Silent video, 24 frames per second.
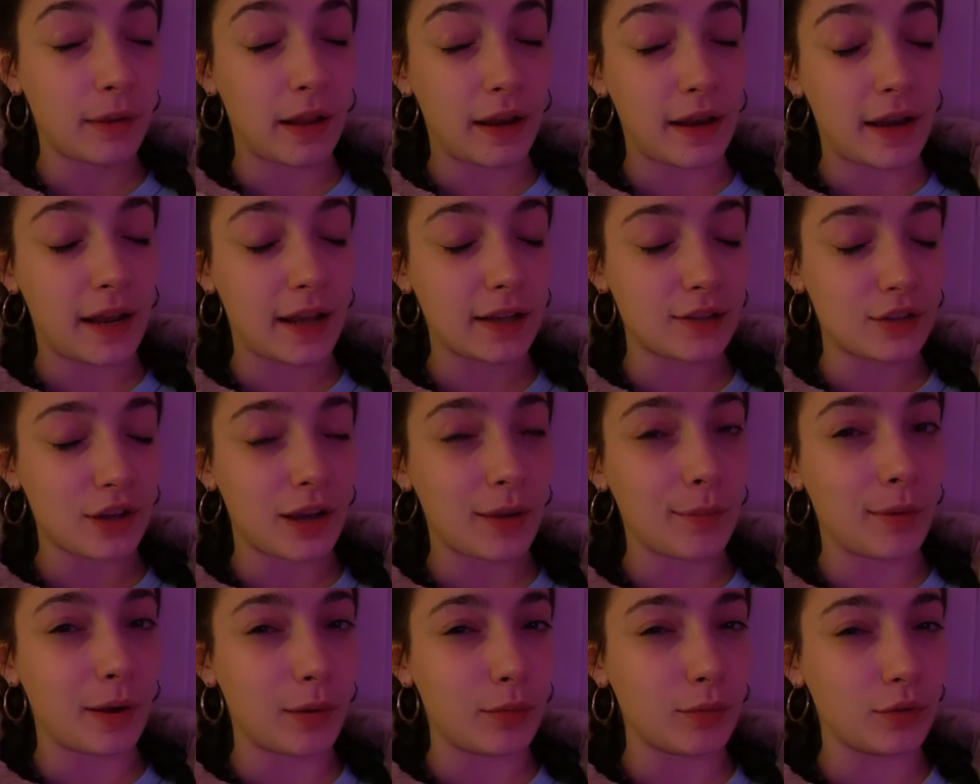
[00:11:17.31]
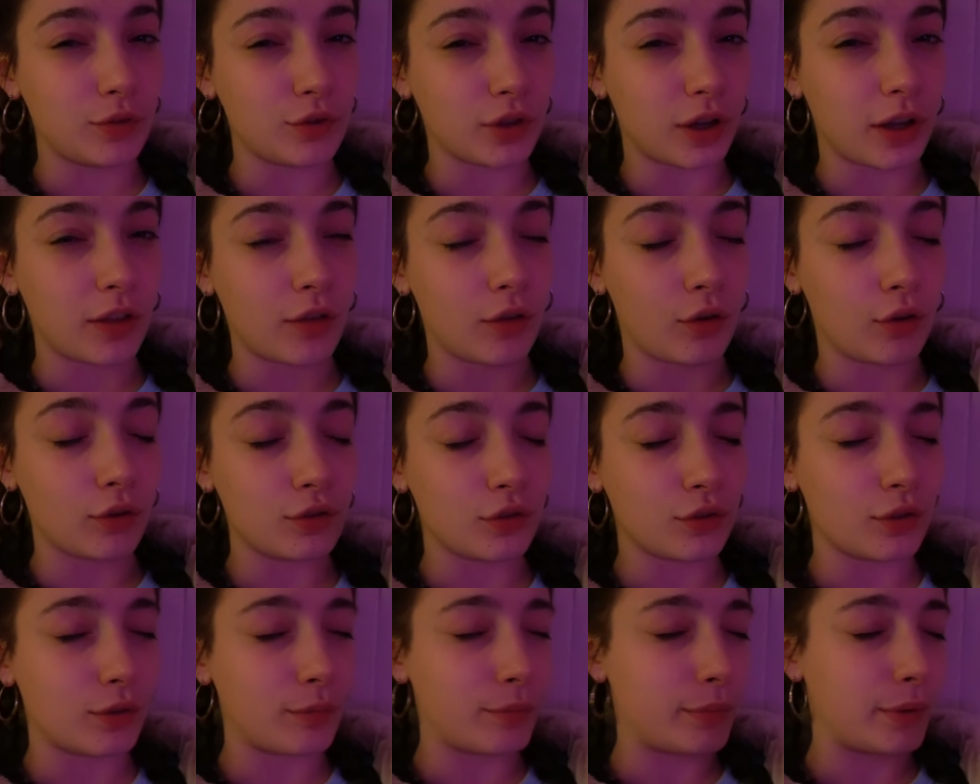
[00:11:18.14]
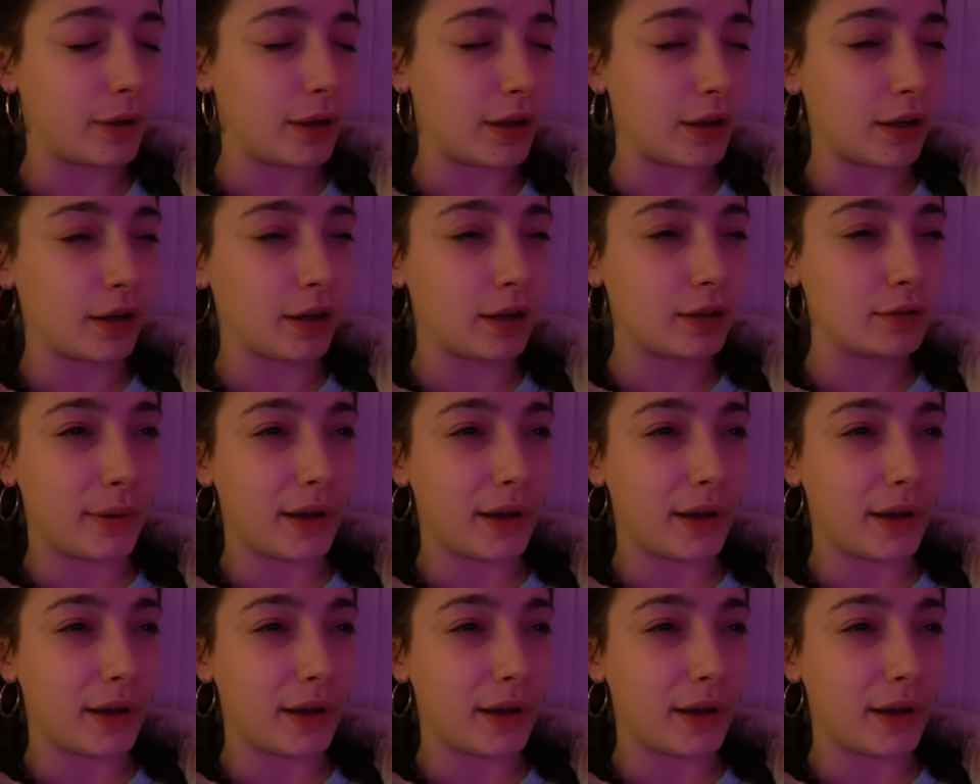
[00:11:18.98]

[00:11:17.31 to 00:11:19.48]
And next time I will try the hot dog and burger.